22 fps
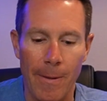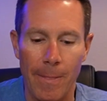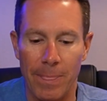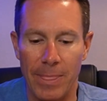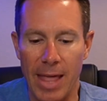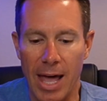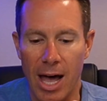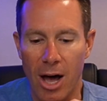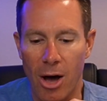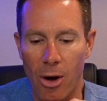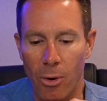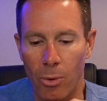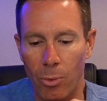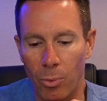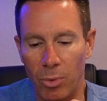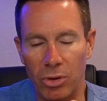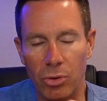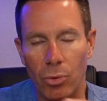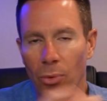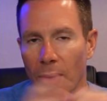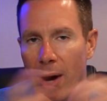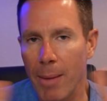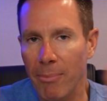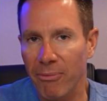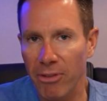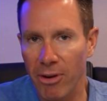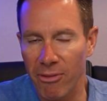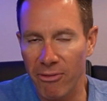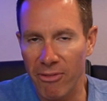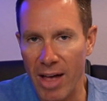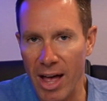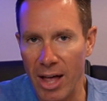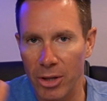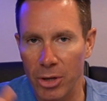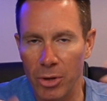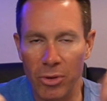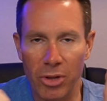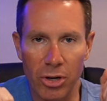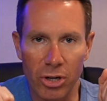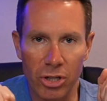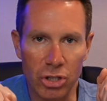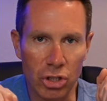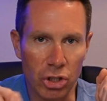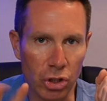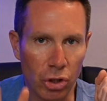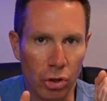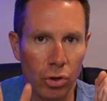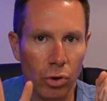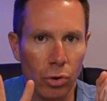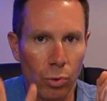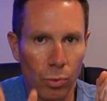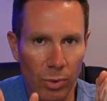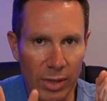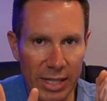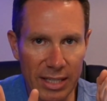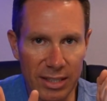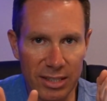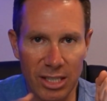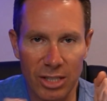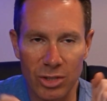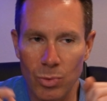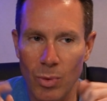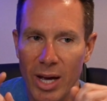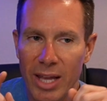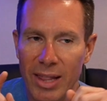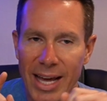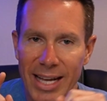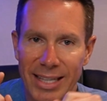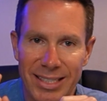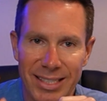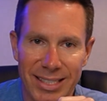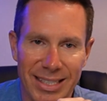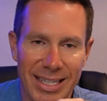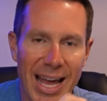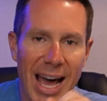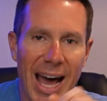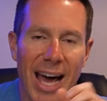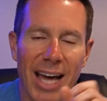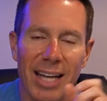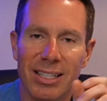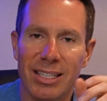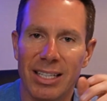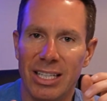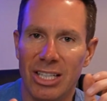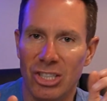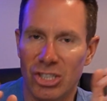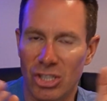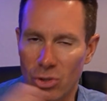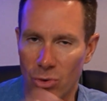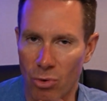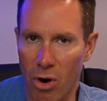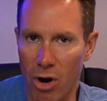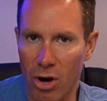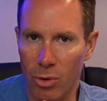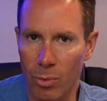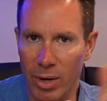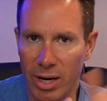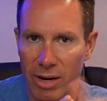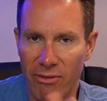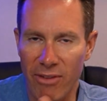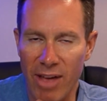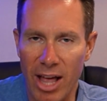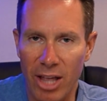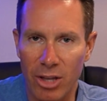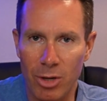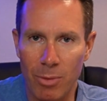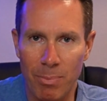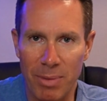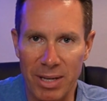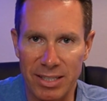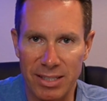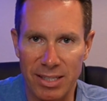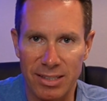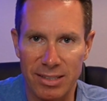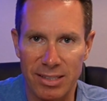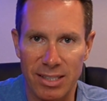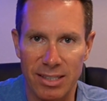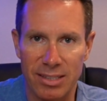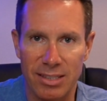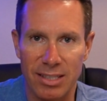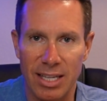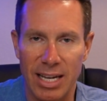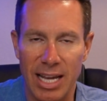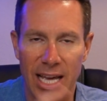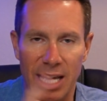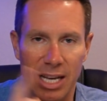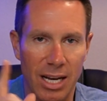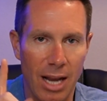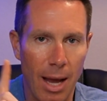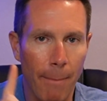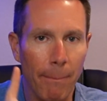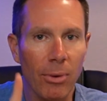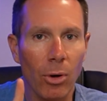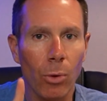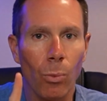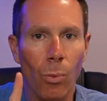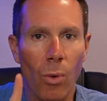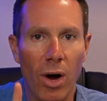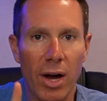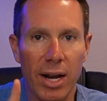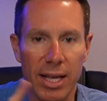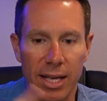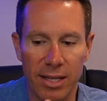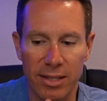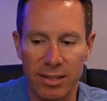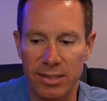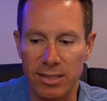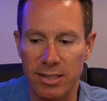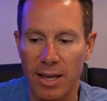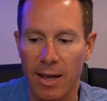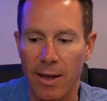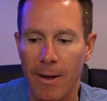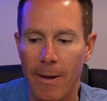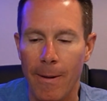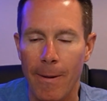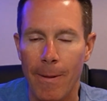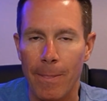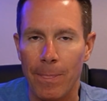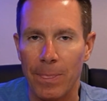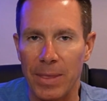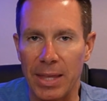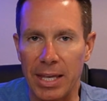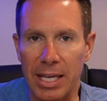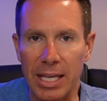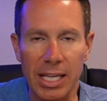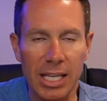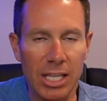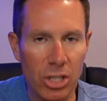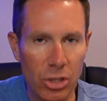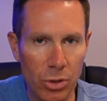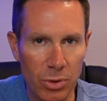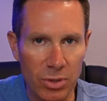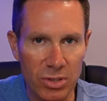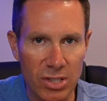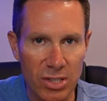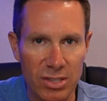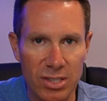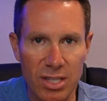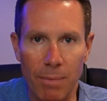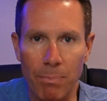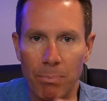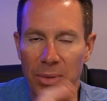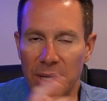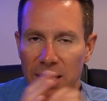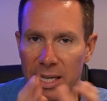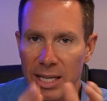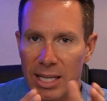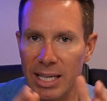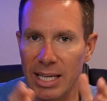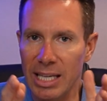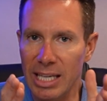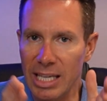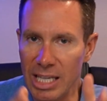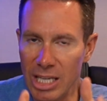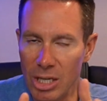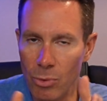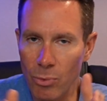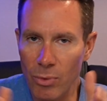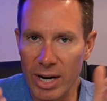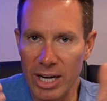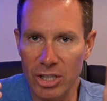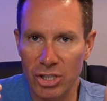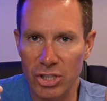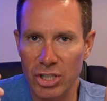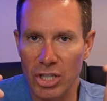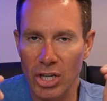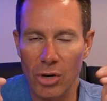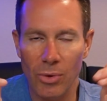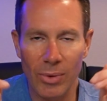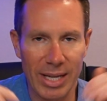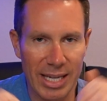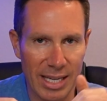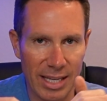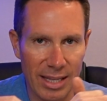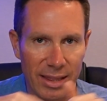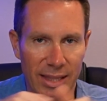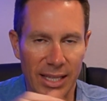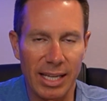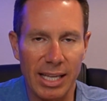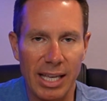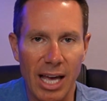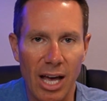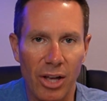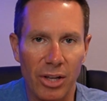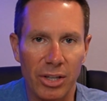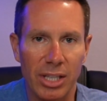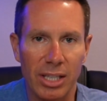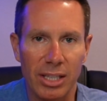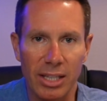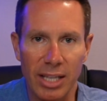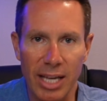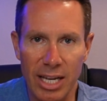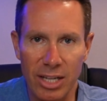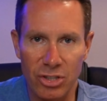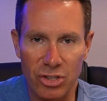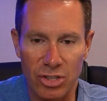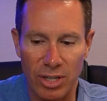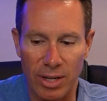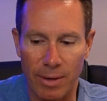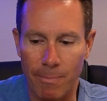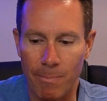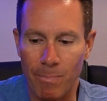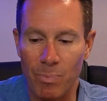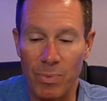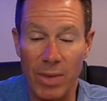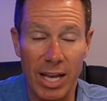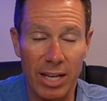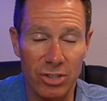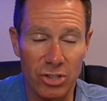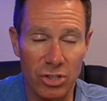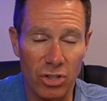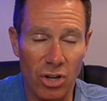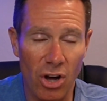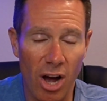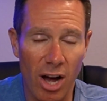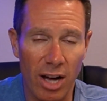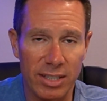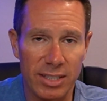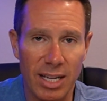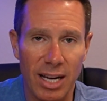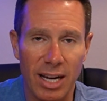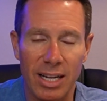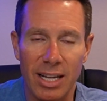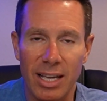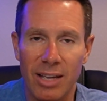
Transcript: Now, with Graham fair value, there are 2 reasons why that's not a strong way to value businesses today. Number 1 is he uses the P to E ratio in the calculation. As taught on